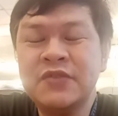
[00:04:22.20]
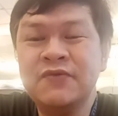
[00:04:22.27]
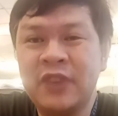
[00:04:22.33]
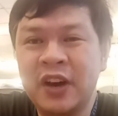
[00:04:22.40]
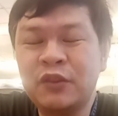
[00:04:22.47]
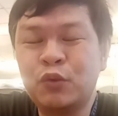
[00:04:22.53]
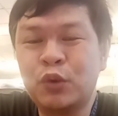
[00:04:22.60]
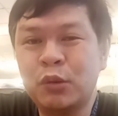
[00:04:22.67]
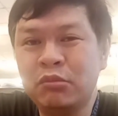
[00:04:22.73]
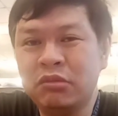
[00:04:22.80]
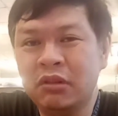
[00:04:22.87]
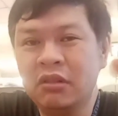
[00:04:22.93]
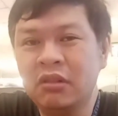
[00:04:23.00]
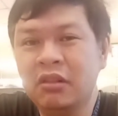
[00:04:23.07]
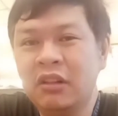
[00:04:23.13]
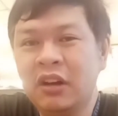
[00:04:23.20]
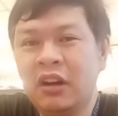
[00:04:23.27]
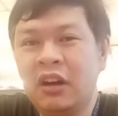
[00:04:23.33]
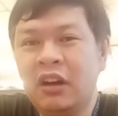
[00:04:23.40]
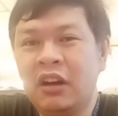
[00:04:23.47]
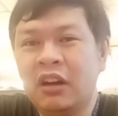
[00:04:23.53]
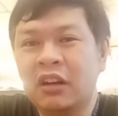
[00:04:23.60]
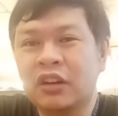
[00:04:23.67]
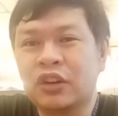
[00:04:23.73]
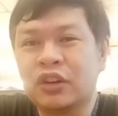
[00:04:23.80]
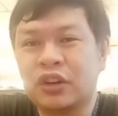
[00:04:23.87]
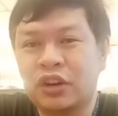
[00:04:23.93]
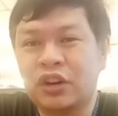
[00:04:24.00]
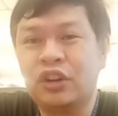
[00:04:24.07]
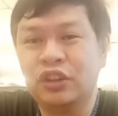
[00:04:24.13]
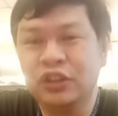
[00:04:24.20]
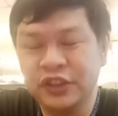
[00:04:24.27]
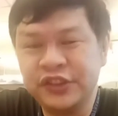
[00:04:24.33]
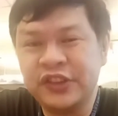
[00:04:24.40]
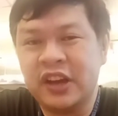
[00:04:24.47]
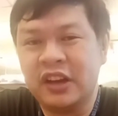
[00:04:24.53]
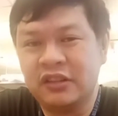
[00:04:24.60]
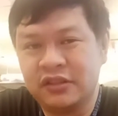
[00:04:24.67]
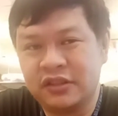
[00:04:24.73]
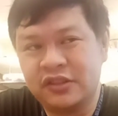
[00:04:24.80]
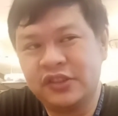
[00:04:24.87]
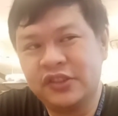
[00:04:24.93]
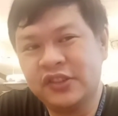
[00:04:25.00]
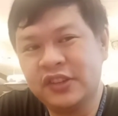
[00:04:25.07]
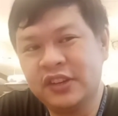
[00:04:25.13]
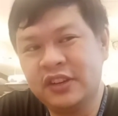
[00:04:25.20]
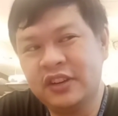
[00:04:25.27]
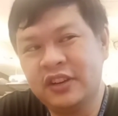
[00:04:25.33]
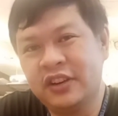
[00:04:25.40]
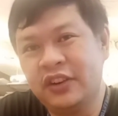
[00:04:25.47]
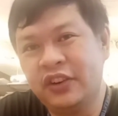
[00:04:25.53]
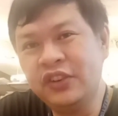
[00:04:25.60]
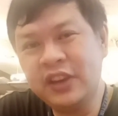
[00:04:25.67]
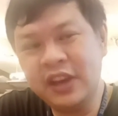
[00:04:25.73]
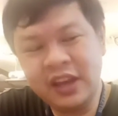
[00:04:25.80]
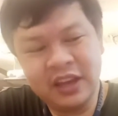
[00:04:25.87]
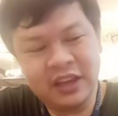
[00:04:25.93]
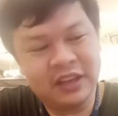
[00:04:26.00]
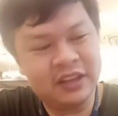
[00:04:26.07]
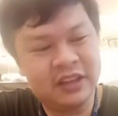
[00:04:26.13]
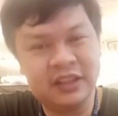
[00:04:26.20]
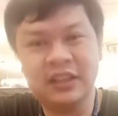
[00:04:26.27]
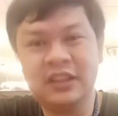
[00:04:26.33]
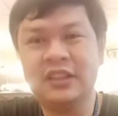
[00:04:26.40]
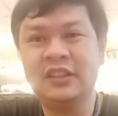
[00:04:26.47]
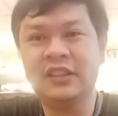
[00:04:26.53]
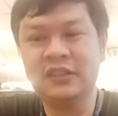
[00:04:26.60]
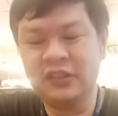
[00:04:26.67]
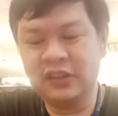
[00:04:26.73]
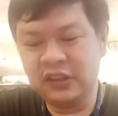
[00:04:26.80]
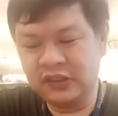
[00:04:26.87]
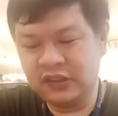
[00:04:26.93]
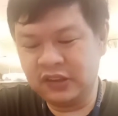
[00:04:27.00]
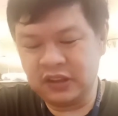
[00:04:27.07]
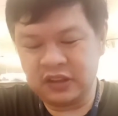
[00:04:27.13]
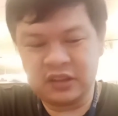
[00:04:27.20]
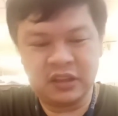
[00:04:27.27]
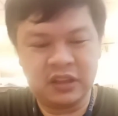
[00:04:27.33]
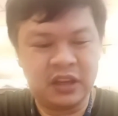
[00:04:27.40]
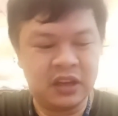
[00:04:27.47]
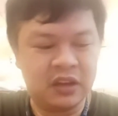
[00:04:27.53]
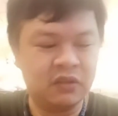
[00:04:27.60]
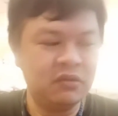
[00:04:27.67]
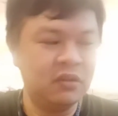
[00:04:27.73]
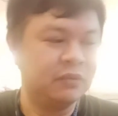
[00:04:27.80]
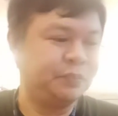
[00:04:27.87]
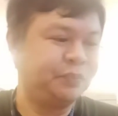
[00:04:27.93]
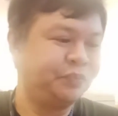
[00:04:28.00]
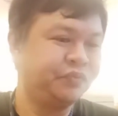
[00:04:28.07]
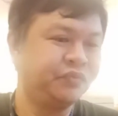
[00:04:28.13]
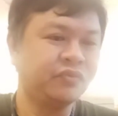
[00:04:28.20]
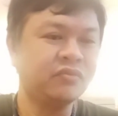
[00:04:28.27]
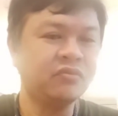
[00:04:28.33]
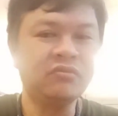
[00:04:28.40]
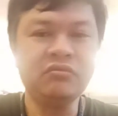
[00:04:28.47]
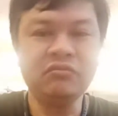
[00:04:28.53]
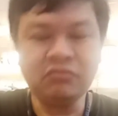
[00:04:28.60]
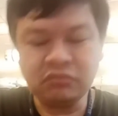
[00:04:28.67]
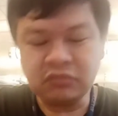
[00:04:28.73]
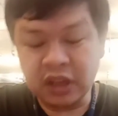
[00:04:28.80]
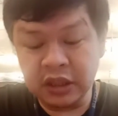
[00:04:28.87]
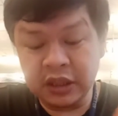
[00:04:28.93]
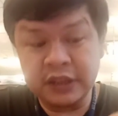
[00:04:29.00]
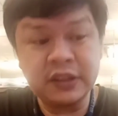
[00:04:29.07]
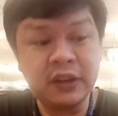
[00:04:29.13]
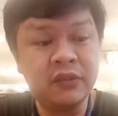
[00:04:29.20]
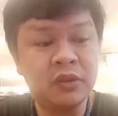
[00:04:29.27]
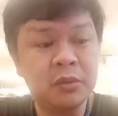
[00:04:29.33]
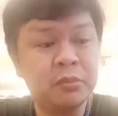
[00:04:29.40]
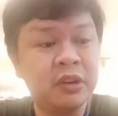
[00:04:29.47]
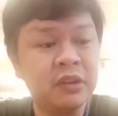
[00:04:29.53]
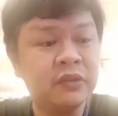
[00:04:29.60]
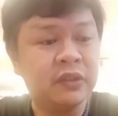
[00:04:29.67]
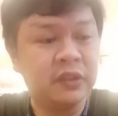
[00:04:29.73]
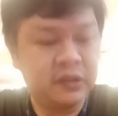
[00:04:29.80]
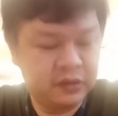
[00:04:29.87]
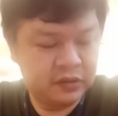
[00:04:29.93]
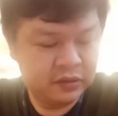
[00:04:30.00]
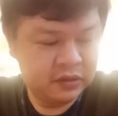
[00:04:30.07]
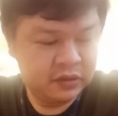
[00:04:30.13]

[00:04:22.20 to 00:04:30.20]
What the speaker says: venerable Colonel Sanders. Okay, so that's it. Now, let's have our breakfast.